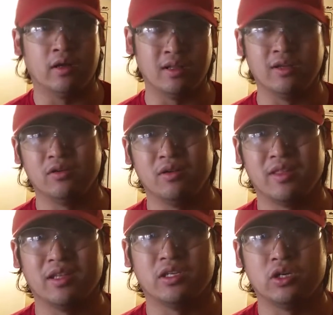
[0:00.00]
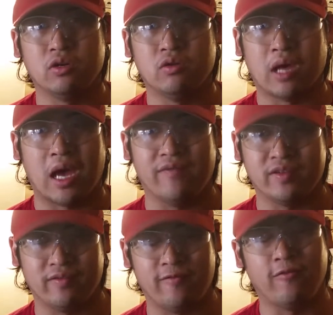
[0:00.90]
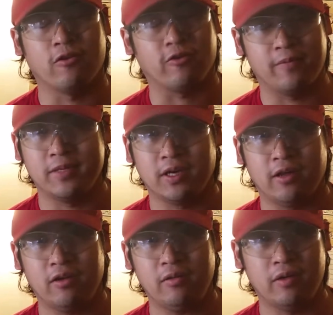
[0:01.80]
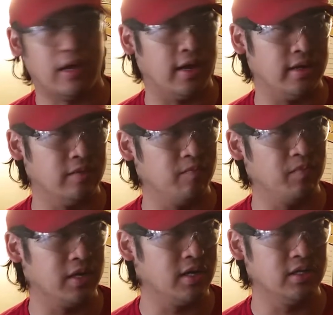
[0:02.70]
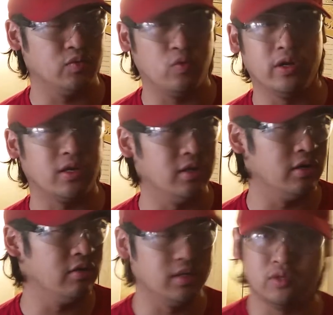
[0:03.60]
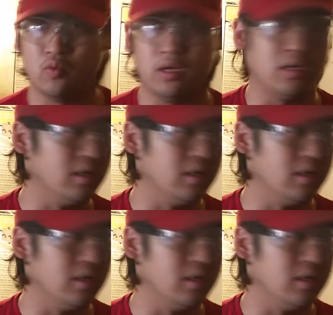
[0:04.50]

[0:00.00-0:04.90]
glued the two halves of the foregrip together, and because wood glue is wood